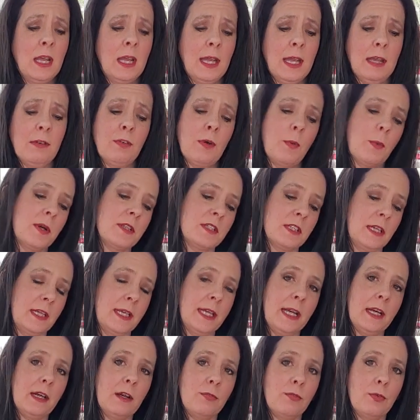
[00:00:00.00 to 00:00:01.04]
If I wasn't
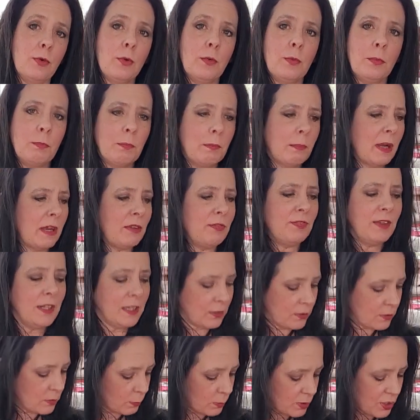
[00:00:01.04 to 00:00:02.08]
careful, my
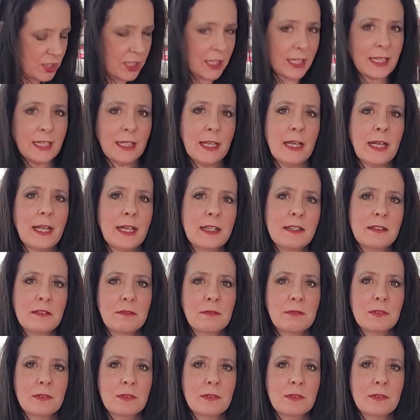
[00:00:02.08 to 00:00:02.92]
fingers were sticking, and I,